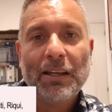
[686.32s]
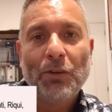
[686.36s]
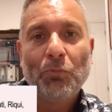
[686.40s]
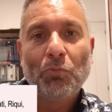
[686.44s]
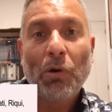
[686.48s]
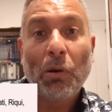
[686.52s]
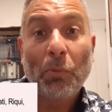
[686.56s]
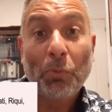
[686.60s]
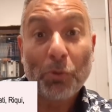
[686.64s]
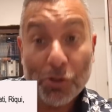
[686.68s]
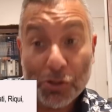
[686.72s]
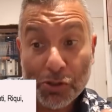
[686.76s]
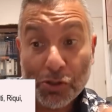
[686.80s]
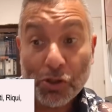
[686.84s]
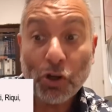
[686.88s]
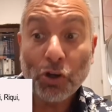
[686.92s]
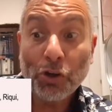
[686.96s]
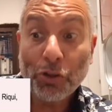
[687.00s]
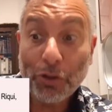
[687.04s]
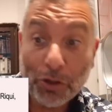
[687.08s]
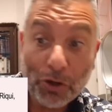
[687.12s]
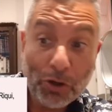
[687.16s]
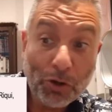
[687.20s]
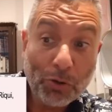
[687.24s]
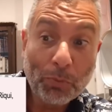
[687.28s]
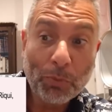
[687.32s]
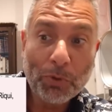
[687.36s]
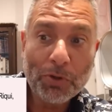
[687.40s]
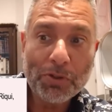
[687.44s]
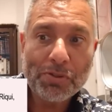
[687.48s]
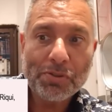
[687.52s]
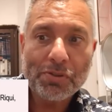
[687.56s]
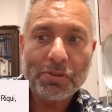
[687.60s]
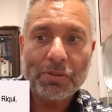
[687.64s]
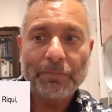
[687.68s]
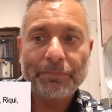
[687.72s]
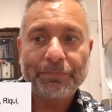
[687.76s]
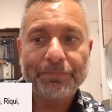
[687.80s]
What we saw, though,
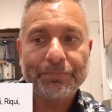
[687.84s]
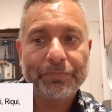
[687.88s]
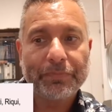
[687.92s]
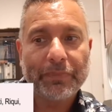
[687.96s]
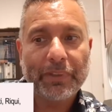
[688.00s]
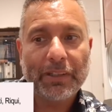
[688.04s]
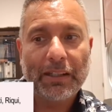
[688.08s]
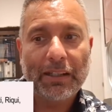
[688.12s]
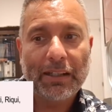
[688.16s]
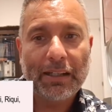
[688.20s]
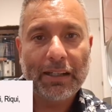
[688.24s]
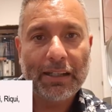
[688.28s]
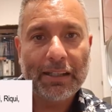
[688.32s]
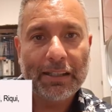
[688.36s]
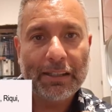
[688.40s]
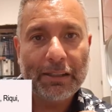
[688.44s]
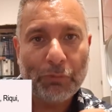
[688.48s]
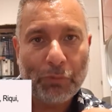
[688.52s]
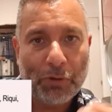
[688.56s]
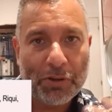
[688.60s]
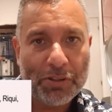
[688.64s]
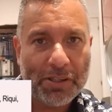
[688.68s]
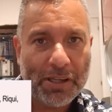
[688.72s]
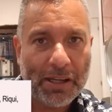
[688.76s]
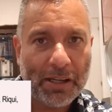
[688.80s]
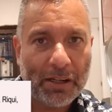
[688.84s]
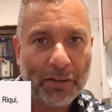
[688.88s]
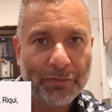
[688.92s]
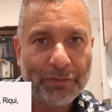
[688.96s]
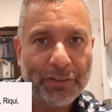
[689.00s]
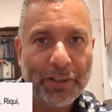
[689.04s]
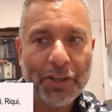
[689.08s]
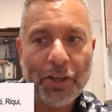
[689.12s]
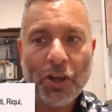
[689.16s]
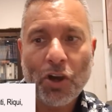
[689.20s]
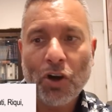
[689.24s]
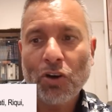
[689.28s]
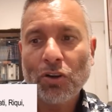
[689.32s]
was the return of
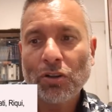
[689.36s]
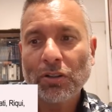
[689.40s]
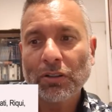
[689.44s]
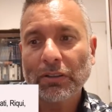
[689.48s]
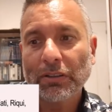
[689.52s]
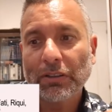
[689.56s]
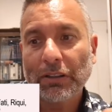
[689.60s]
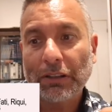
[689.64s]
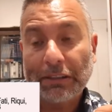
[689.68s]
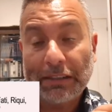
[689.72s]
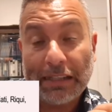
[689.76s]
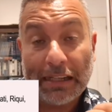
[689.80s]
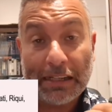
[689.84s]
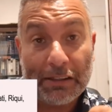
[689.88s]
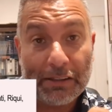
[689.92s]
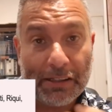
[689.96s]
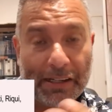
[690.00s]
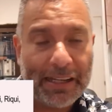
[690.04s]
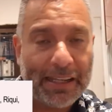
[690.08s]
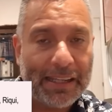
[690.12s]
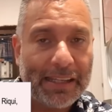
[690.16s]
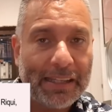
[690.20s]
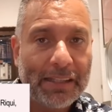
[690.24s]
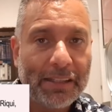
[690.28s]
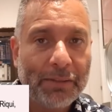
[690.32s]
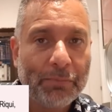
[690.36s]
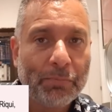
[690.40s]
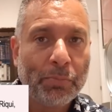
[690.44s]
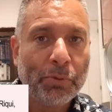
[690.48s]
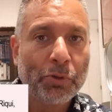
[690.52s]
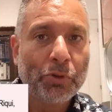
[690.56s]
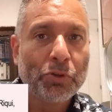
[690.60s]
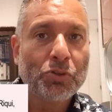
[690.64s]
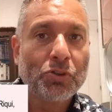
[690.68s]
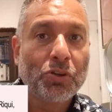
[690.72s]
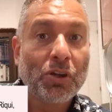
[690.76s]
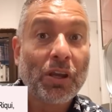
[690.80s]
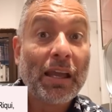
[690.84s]
De Jong, that Ricky
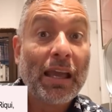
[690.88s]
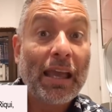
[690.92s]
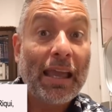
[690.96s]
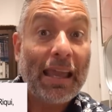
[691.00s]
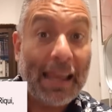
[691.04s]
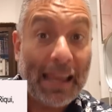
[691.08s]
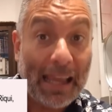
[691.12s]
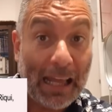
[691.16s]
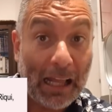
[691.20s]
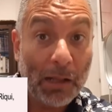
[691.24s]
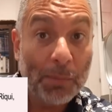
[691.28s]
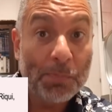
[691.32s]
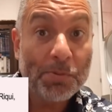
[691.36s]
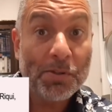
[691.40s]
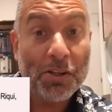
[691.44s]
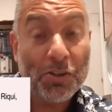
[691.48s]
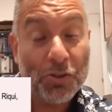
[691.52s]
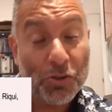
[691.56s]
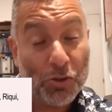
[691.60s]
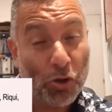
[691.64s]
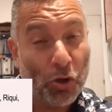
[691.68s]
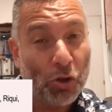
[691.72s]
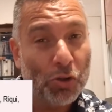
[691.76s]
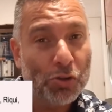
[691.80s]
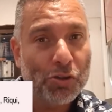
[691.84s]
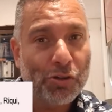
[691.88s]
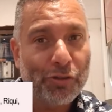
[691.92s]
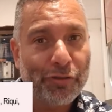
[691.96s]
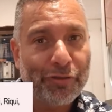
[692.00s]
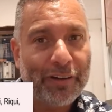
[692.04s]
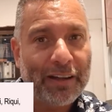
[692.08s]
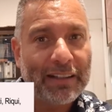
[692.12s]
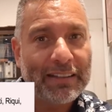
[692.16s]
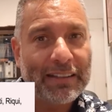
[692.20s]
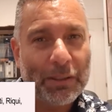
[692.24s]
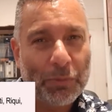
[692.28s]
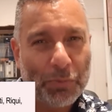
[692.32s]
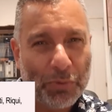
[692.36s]
Puig helps, and also
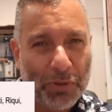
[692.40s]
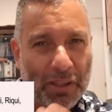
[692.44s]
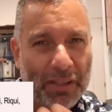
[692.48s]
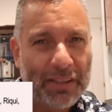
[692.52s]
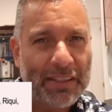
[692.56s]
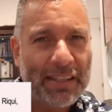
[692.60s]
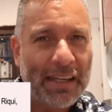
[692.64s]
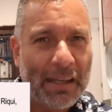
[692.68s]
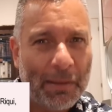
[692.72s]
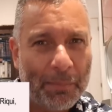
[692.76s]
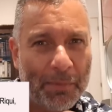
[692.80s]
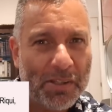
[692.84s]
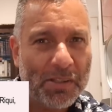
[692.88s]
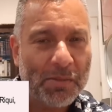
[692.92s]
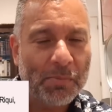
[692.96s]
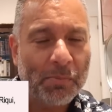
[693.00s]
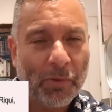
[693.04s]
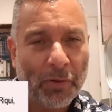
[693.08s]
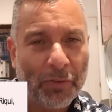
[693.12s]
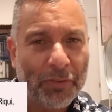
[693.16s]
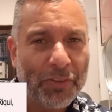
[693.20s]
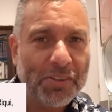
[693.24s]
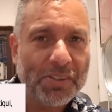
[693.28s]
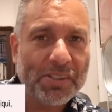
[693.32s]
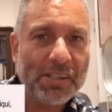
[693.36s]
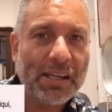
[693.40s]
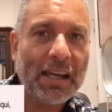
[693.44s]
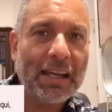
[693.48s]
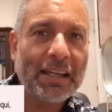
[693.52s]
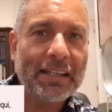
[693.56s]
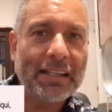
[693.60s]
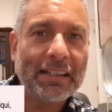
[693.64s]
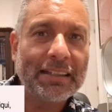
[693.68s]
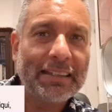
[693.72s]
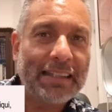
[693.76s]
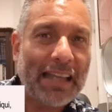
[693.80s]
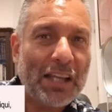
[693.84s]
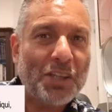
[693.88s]
Fati with the dynamism of the side.
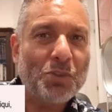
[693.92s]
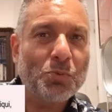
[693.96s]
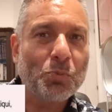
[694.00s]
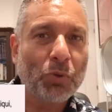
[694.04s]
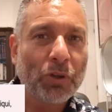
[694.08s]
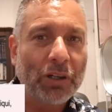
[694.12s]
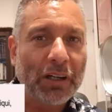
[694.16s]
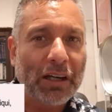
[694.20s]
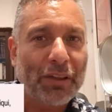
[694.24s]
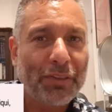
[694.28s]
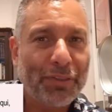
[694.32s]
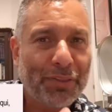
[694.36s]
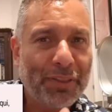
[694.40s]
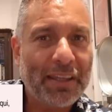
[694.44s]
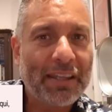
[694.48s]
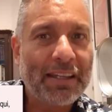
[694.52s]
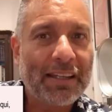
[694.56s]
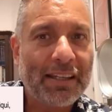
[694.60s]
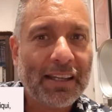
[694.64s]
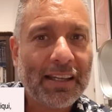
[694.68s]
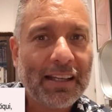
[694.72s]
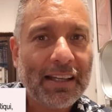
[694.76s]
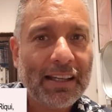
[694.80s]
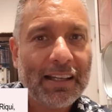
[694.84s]
And that's where I think